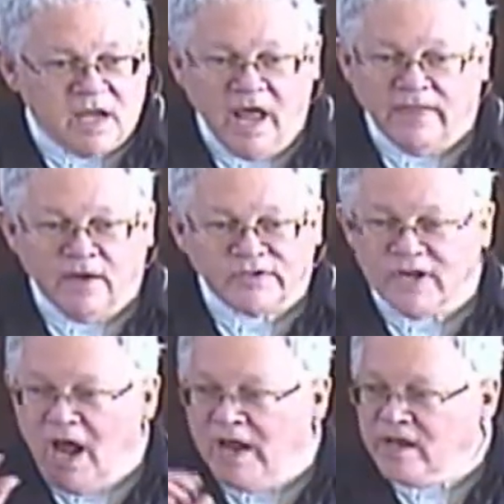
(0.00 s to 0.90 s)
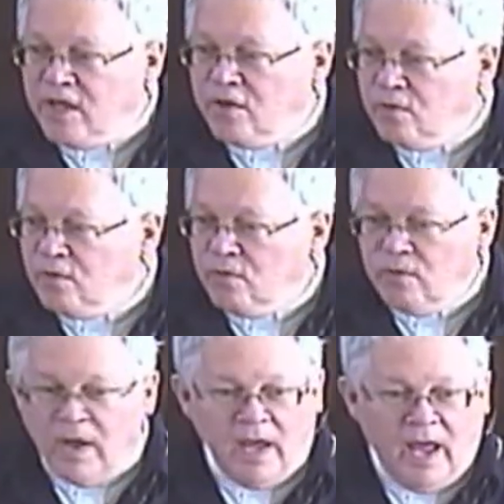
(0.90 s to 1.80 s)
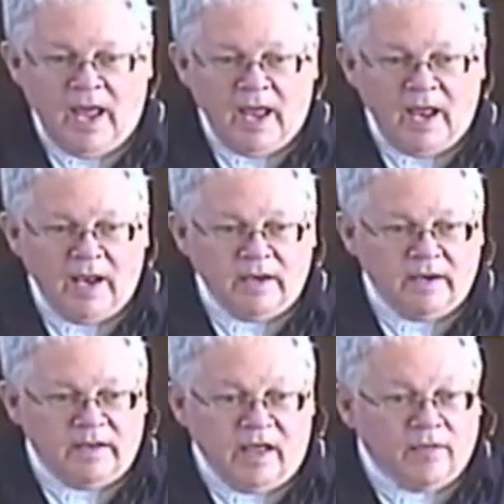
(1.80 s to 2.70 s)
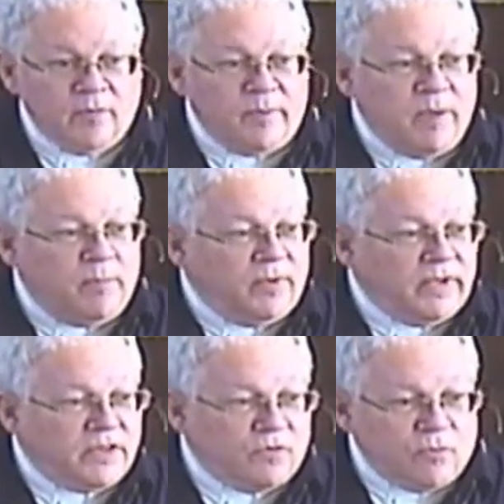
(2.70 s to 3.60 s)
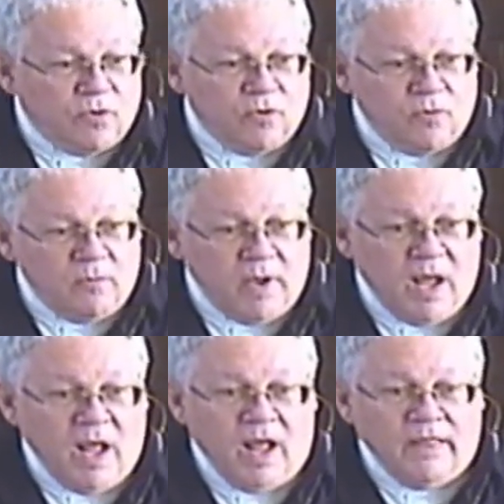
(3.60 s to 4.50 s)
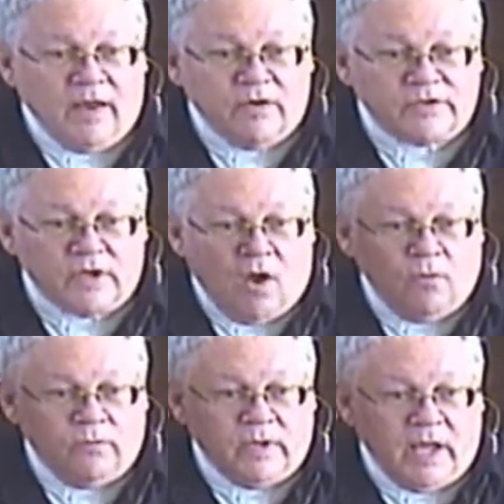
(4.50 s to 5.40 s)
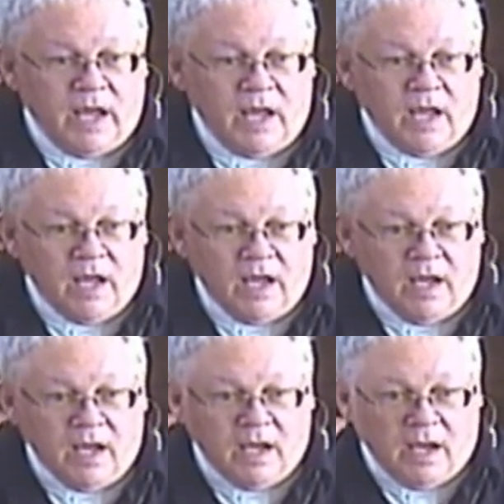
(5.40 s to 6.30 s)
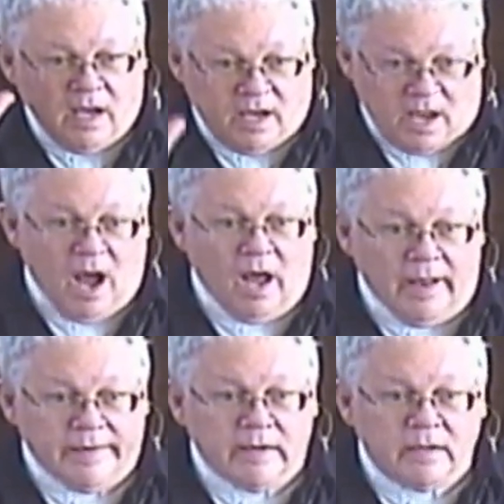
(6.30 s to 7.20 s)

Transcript: there's not you and the other people in the room, there's only God.